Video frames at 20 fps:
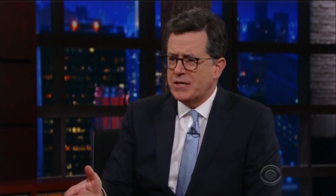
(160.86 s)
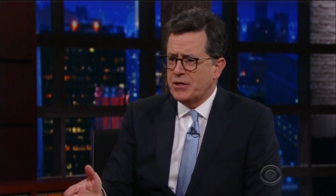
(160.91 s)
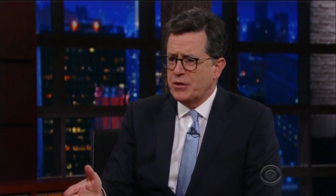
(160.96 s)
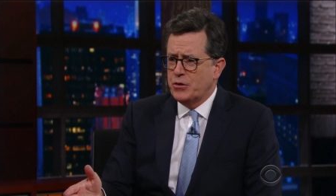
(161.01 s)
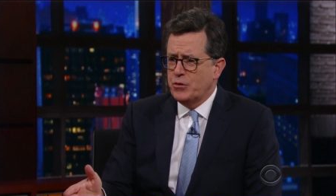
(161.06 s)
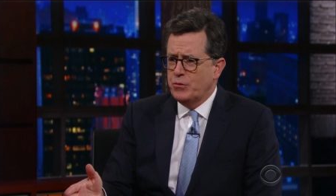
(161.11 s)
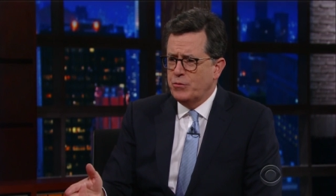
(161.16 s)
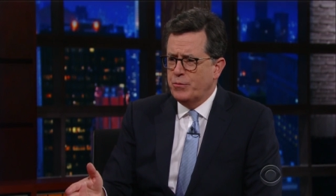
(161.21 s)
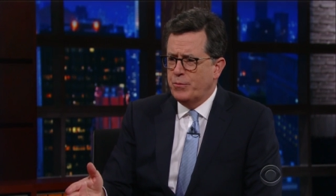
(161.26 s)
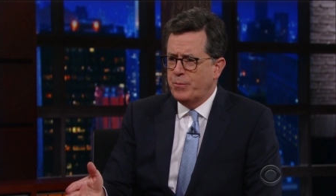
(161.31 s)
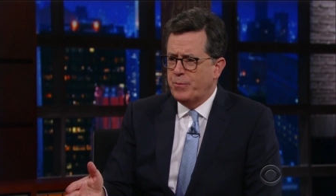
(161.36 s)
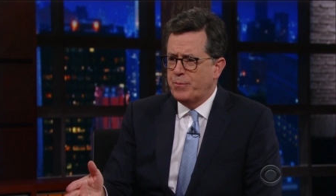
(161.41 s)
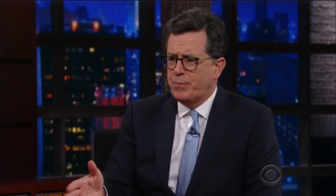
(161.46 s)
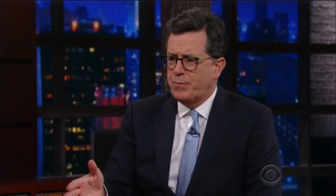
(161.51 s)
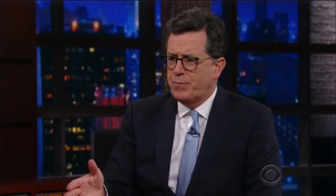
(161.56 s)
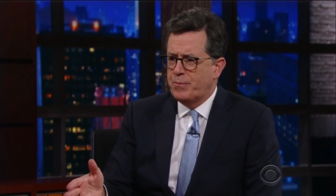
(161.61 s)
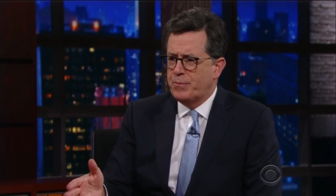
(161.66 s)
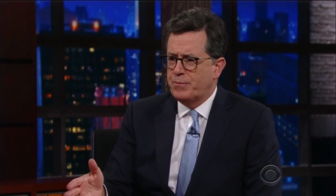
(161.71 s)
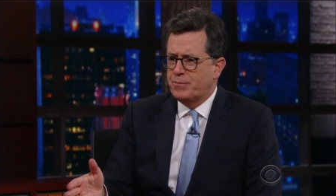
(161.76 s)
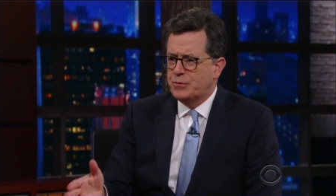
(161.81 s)
you
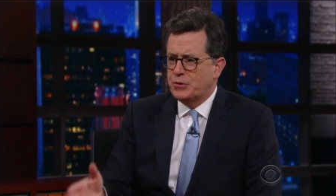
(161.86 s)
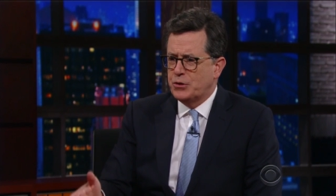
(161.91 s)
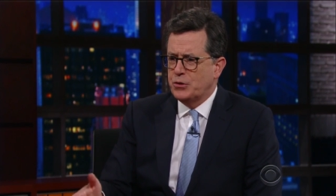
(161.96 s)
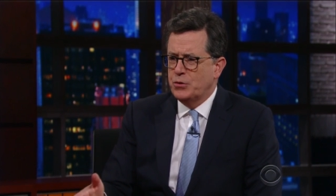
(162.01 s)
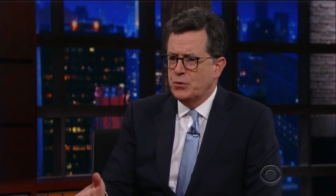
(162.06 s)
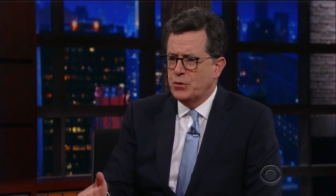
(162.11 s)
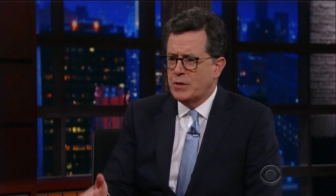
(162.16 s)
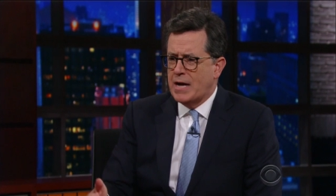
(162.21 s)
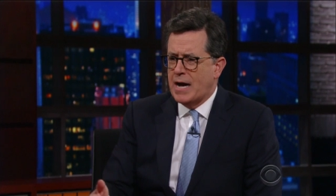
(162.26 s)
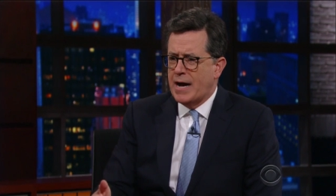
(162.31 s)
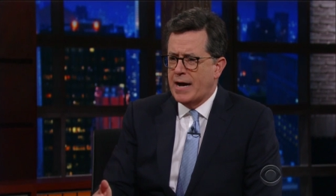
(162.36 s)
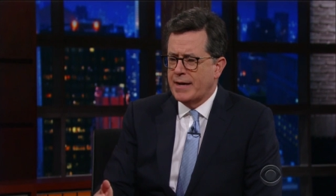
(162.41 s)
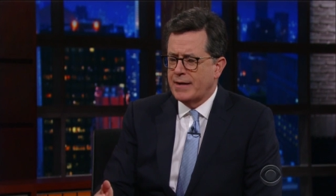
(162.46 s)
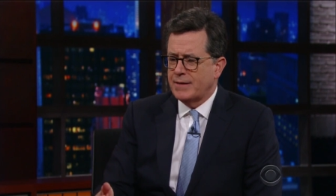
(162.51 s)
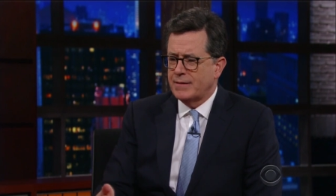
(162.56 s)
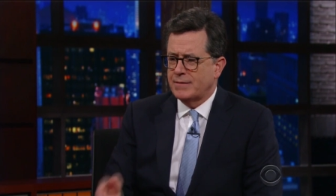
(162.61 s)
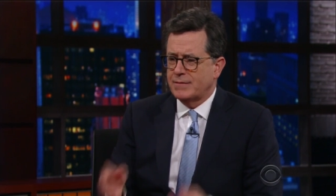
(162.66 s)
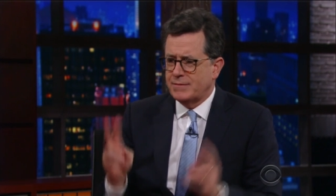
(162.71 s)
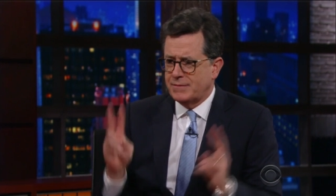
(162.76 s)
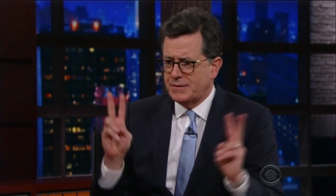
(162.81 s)
two got
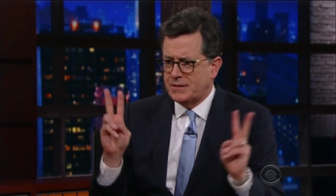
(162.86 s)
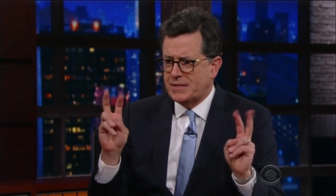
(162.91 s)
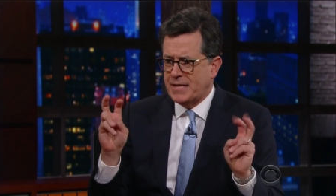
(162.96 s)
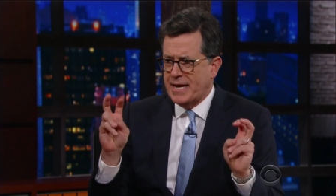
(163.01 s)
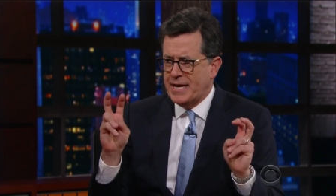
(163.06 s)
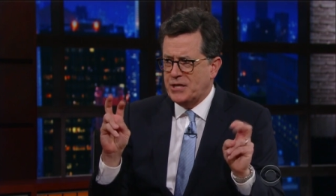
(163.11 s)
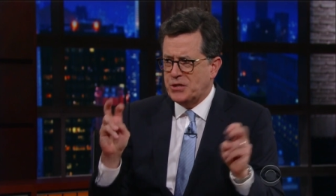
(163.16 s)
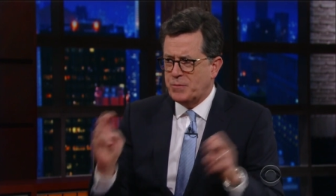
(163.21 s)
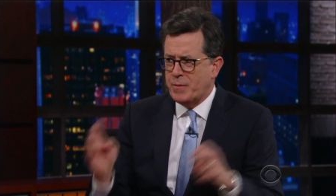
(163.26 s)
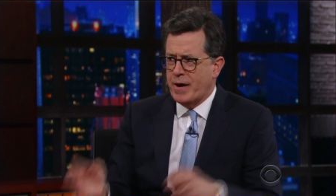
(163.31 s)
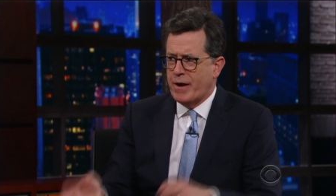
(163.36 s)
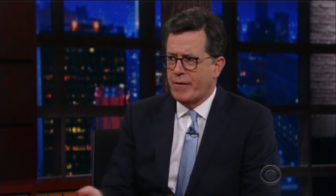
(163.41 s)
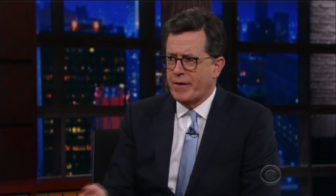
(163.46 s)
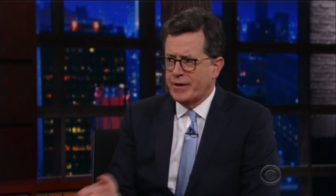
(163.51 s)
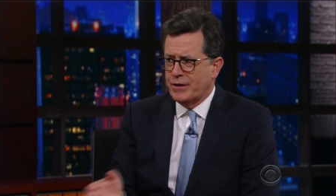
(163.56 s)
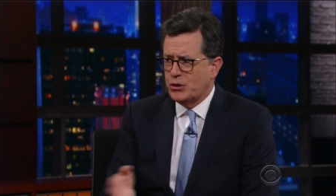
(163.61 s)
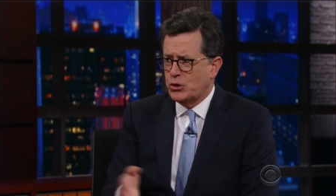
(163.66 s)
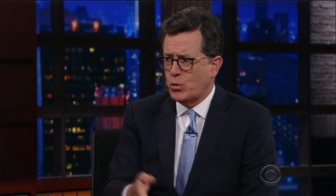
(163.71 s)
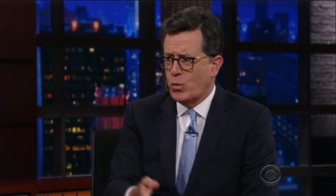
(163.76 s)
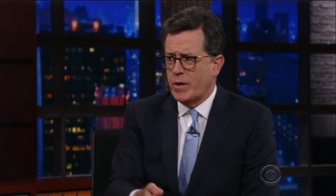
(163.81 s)
stage
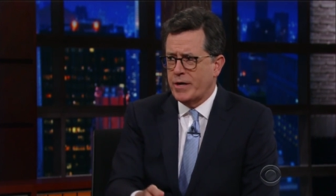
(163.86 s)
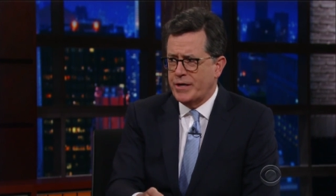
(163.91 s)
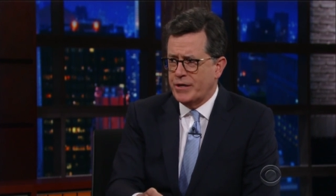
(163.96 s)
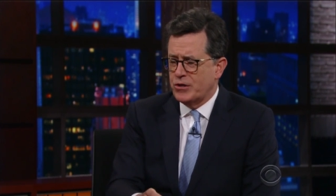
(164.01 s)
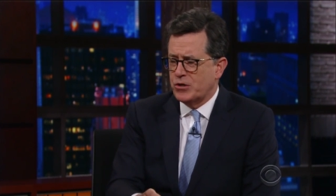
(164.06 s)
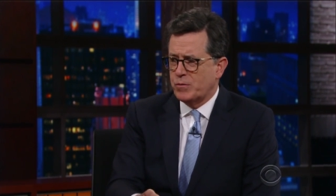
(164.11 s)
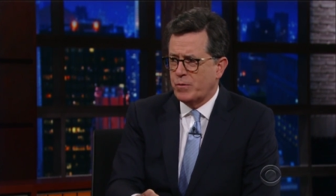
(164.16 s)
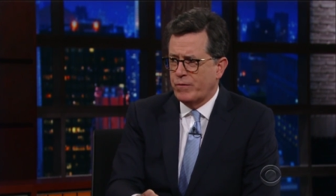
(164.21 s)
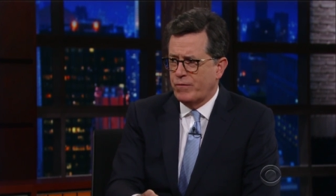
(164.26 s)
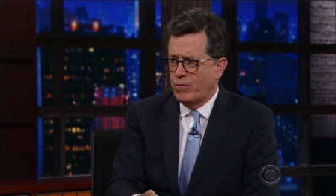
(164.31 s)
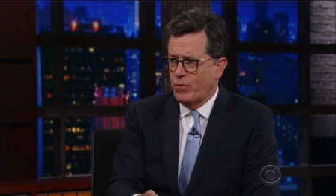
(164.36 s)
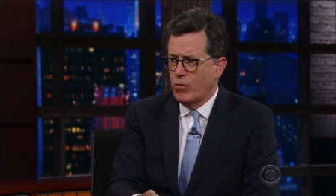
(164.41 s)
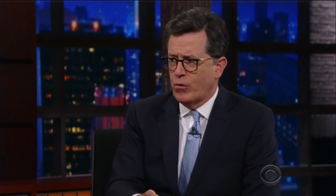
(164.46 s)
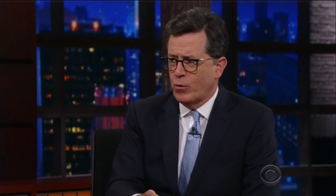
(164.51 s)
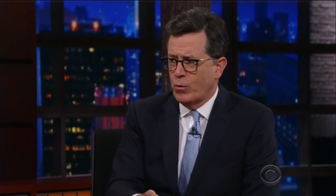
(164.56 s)
married 20 years before. Oh,